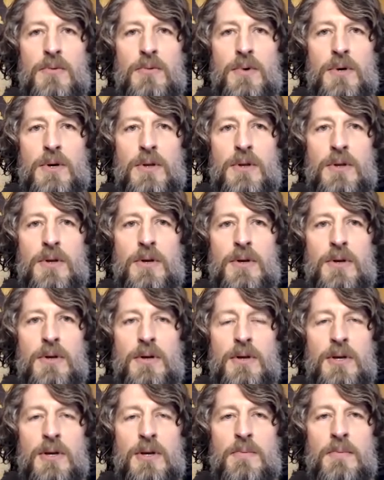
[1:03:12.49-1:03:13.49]
with
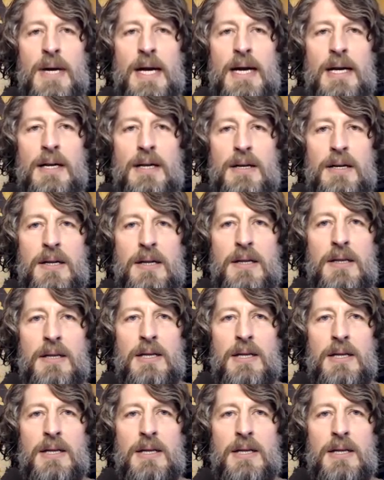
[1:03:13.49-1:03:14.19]
uh, humanity,